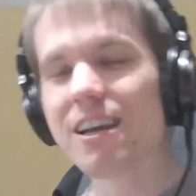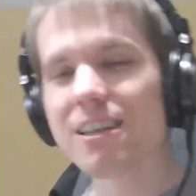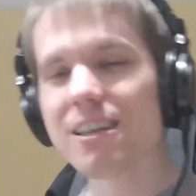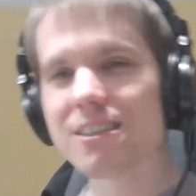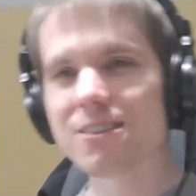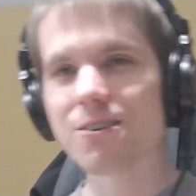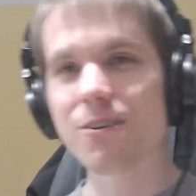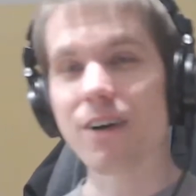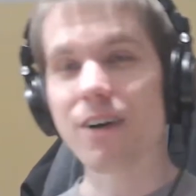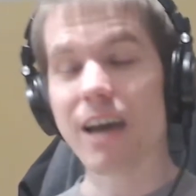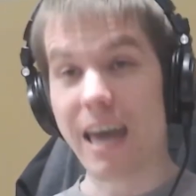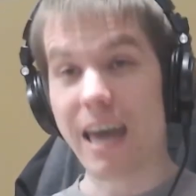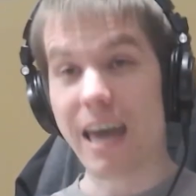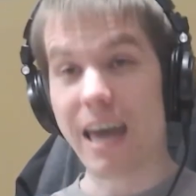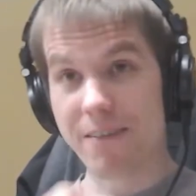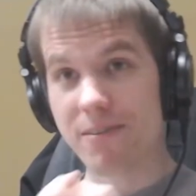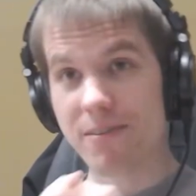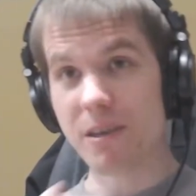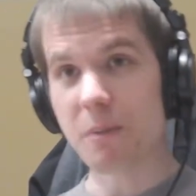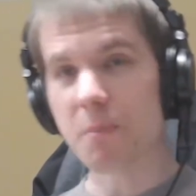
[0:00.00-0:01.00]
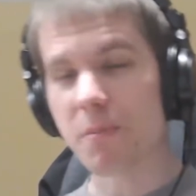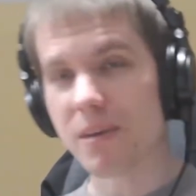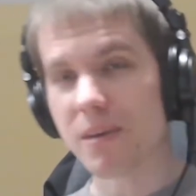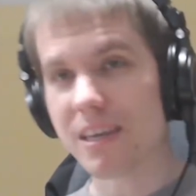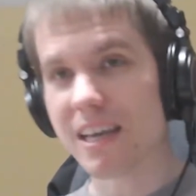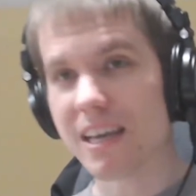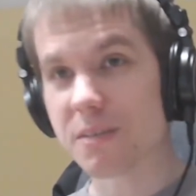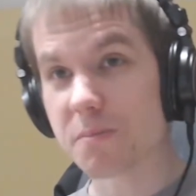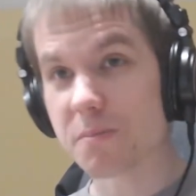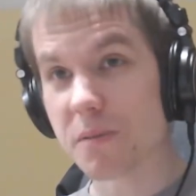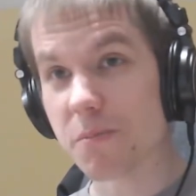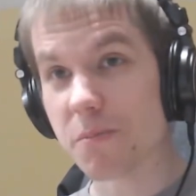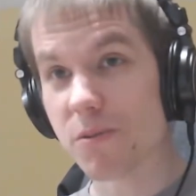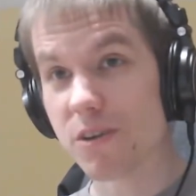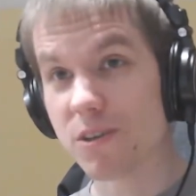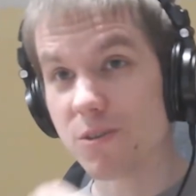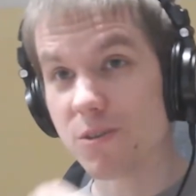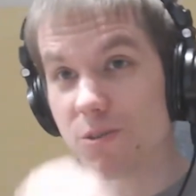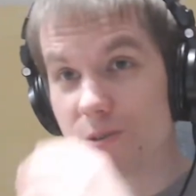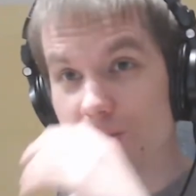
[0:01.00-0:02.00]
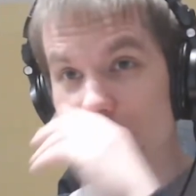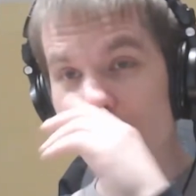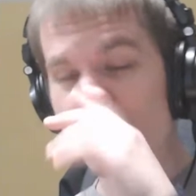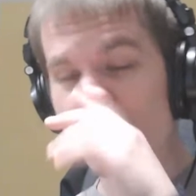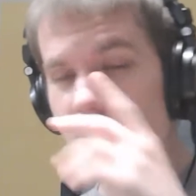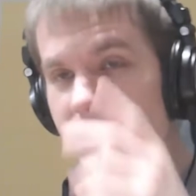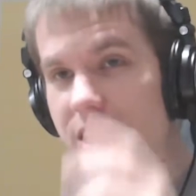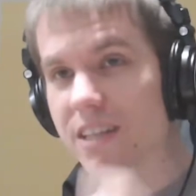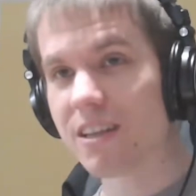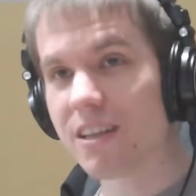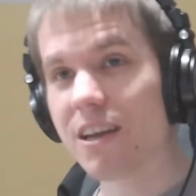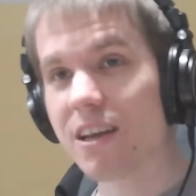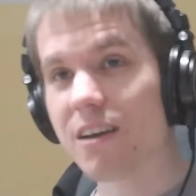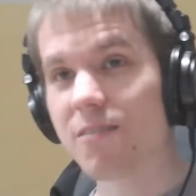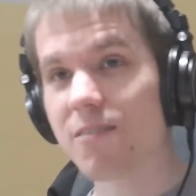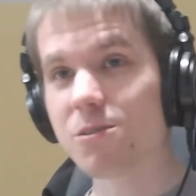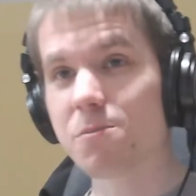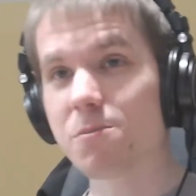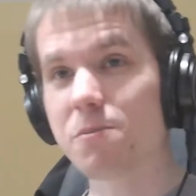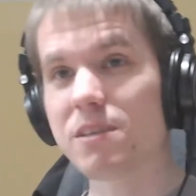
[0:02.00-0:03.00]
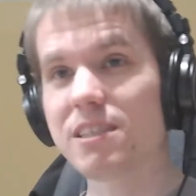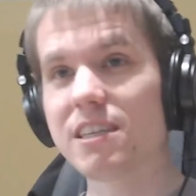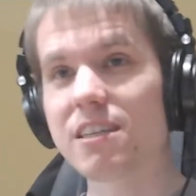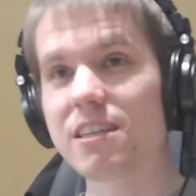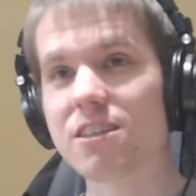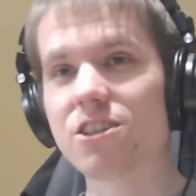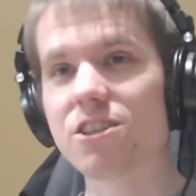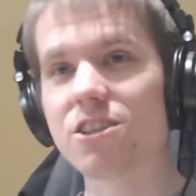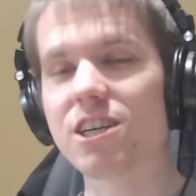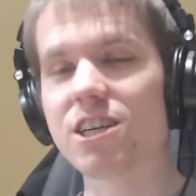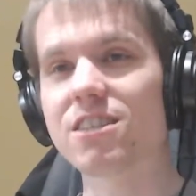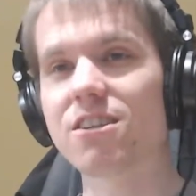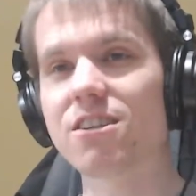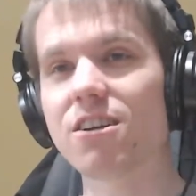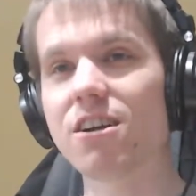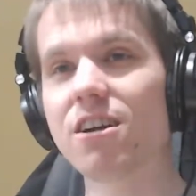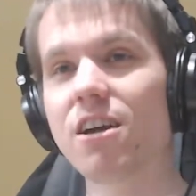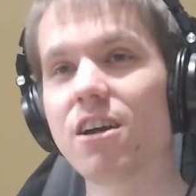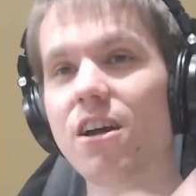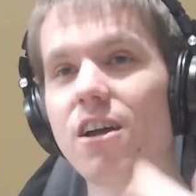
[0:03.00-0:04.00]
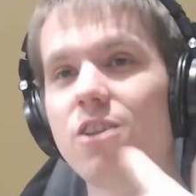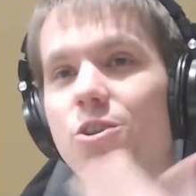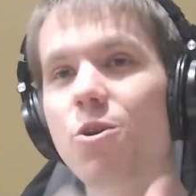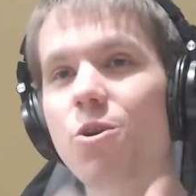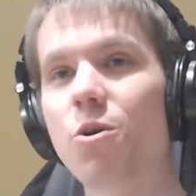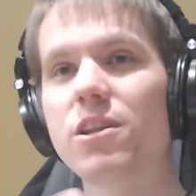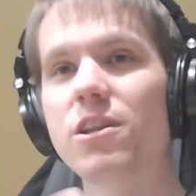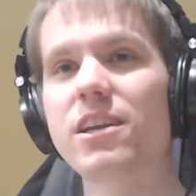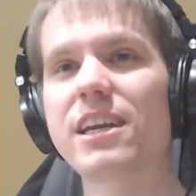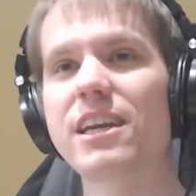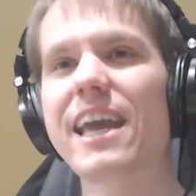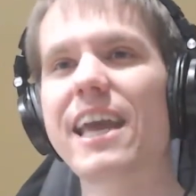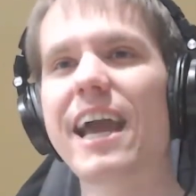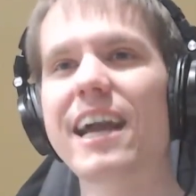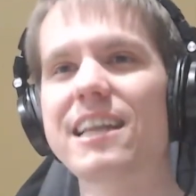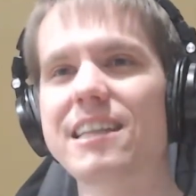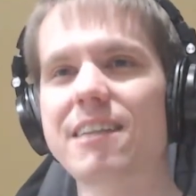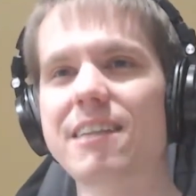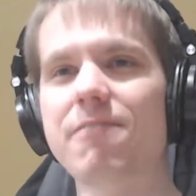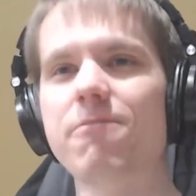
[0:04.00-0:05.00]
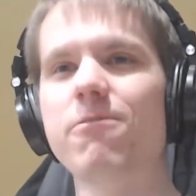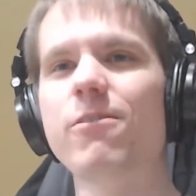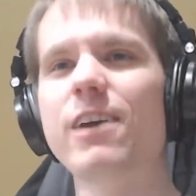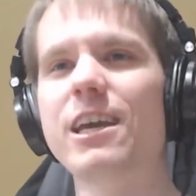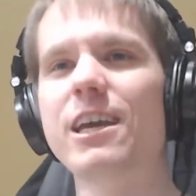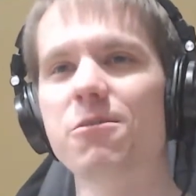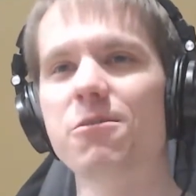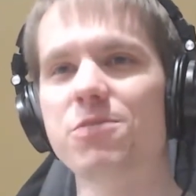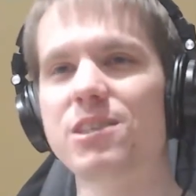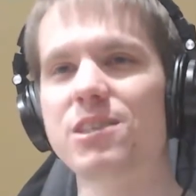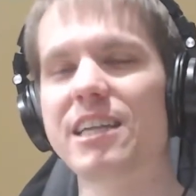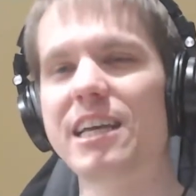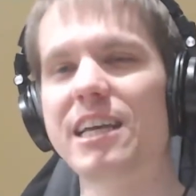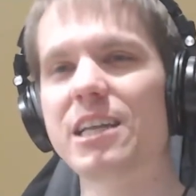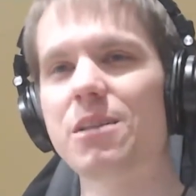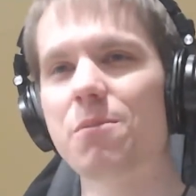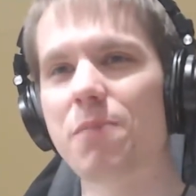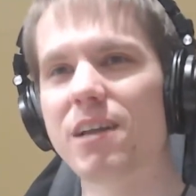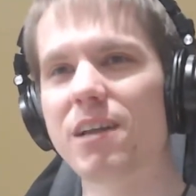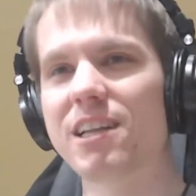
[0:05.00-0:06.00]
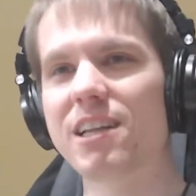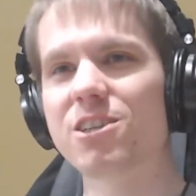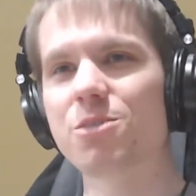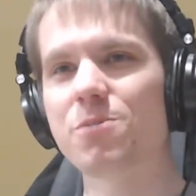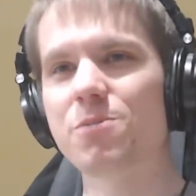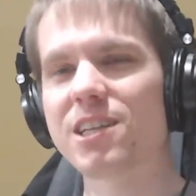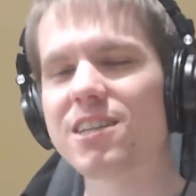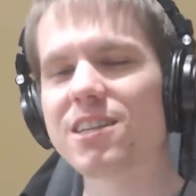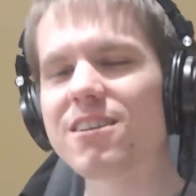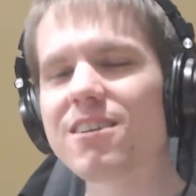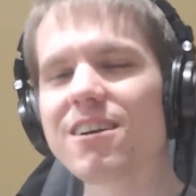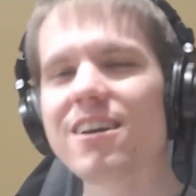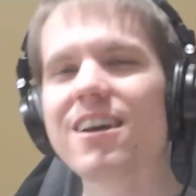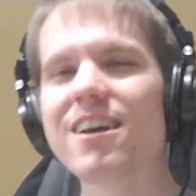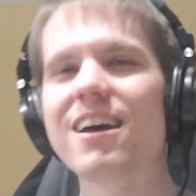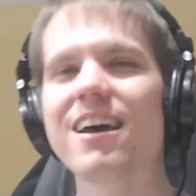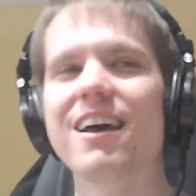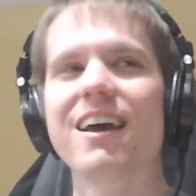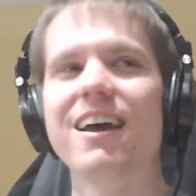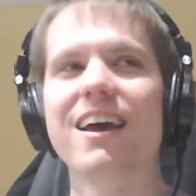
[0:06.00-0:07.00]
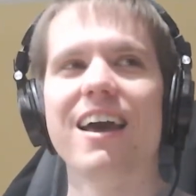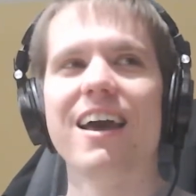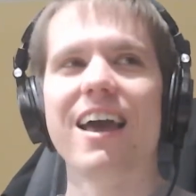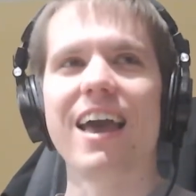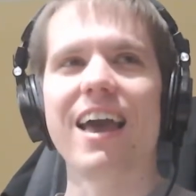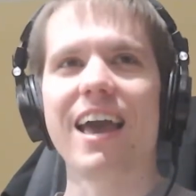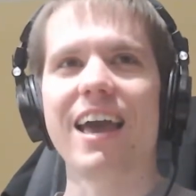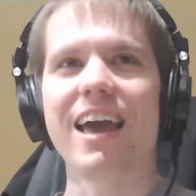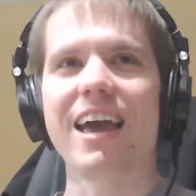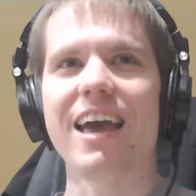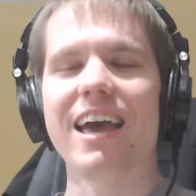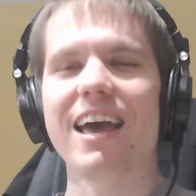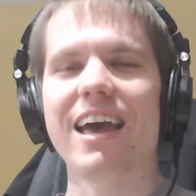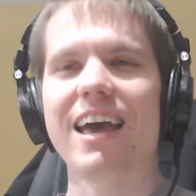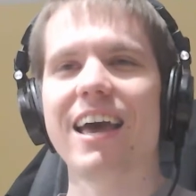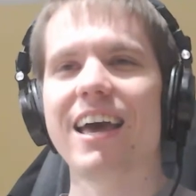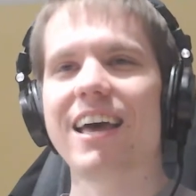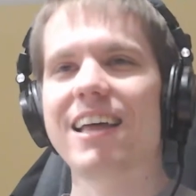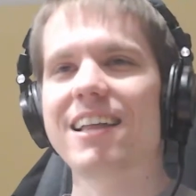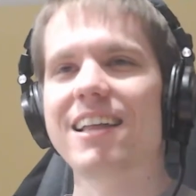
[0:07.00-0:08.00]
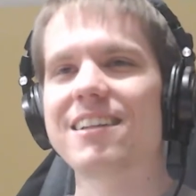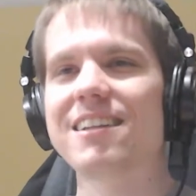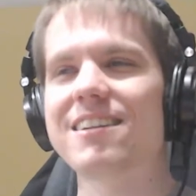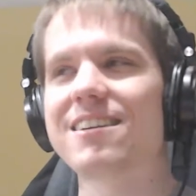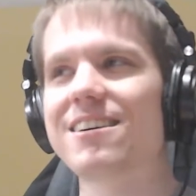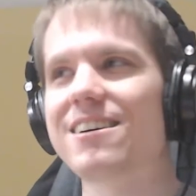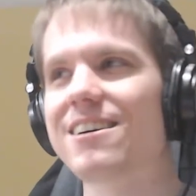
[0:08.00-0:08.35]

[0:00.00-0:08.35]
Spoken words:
So MVP, as people used to do it, was basically just a non-reactive way of state management, and